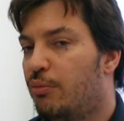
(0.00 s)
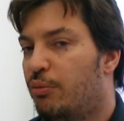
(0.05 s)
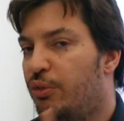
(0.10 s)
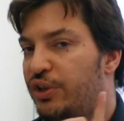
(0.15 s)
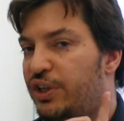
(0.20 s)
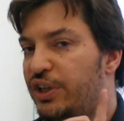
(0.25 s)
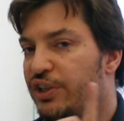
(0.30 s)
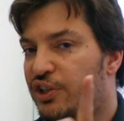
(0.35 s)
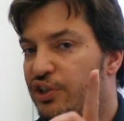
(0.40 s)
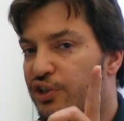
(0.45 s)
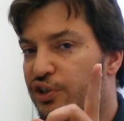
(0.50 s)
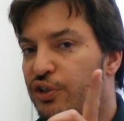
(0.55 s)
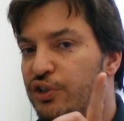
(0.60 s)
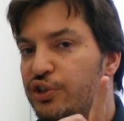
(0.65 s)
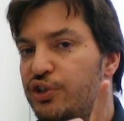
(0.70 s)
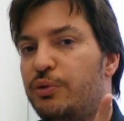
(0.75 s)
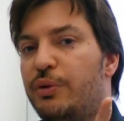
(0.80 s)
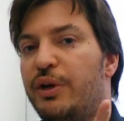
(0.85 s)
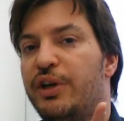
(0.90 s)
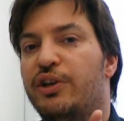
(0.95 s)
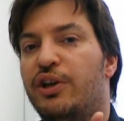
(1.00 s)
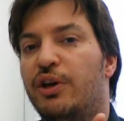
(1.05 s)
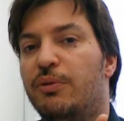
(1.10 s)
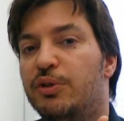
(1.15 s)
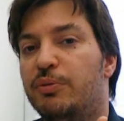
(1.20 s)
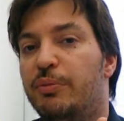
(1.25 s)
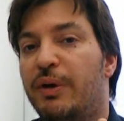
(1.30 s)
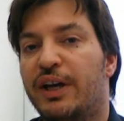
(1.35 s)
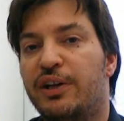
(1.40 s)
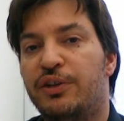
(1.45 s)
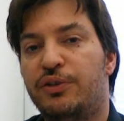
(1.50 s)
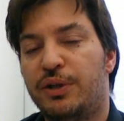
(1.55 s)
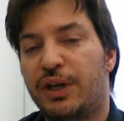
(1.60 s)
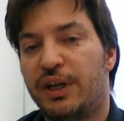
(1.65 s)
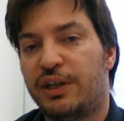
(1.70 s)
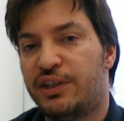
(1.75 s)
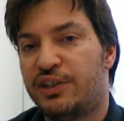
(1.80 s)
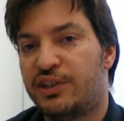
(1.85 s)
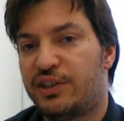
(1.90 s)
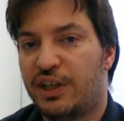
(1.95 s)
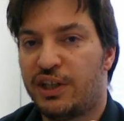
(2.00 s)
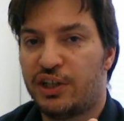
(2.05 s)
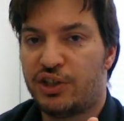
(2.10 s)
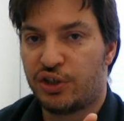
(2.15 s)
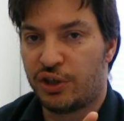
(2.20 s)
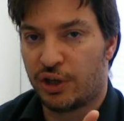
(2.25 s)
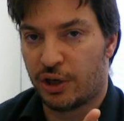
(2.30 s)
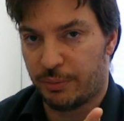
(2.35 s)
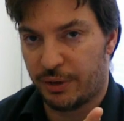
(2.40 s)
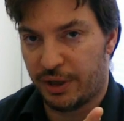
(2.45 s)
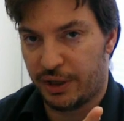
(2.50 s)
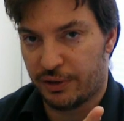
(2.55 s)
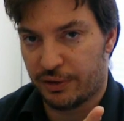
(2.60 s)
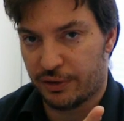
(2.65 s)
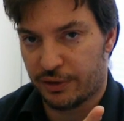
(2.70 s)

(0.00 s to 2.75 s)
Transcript: But this is also where it comes back to that distinction I made